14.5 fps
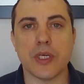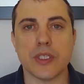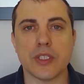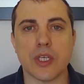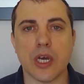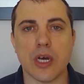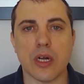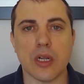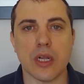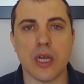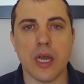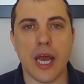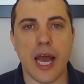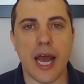
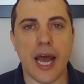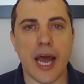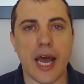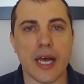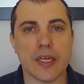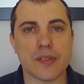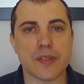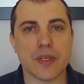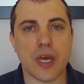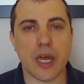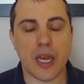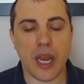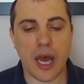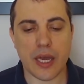presale as
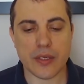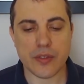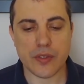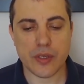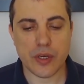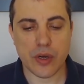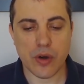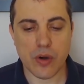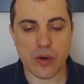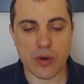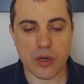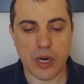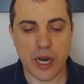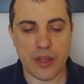an ICO.